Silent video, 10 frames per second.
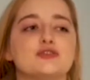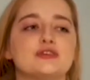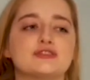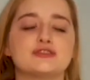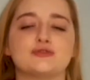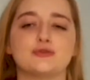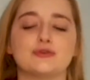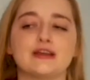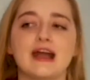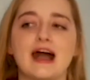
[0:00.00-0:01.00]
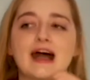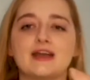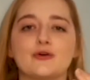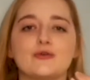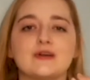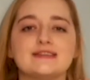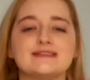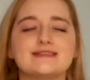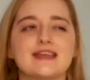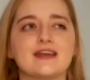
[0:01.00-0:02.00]
a story, I
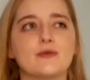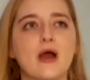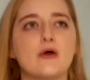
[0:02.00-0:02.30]
always think about